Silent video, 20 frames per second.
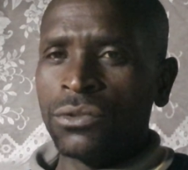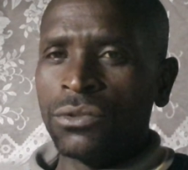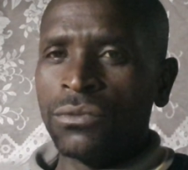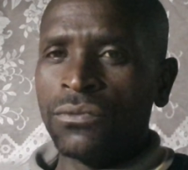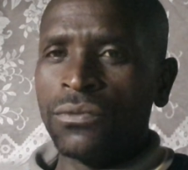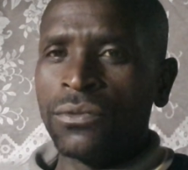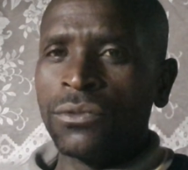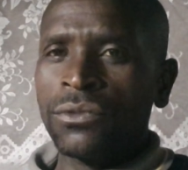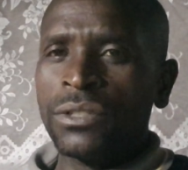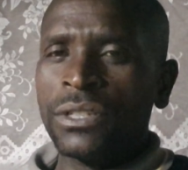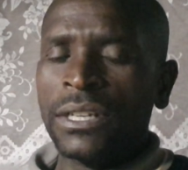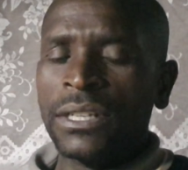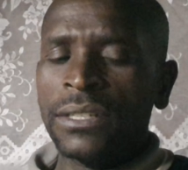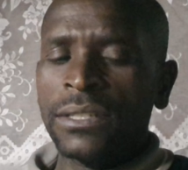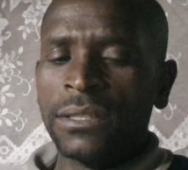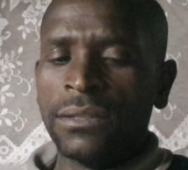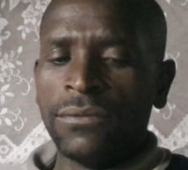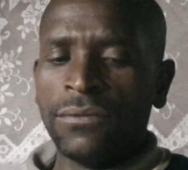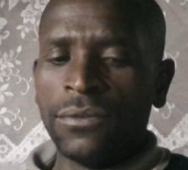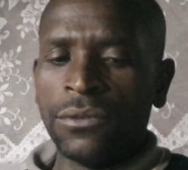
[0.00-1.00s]
on
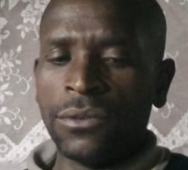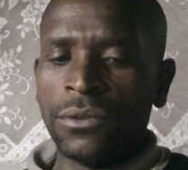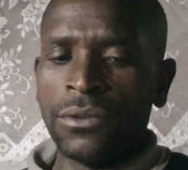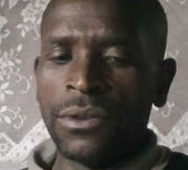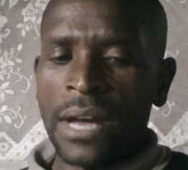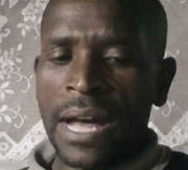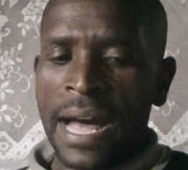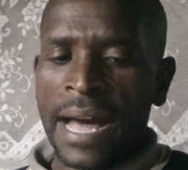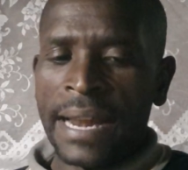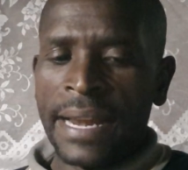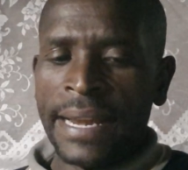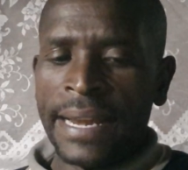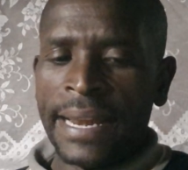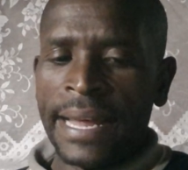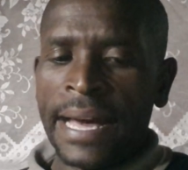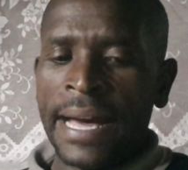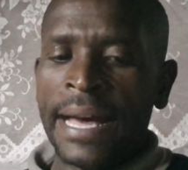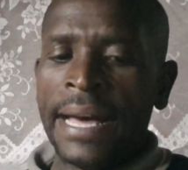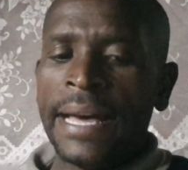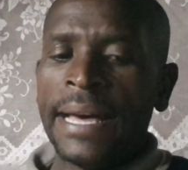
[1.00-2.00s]
flowcharts follow
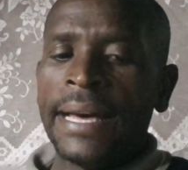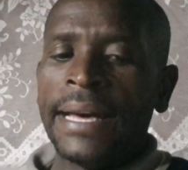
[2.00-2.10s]
under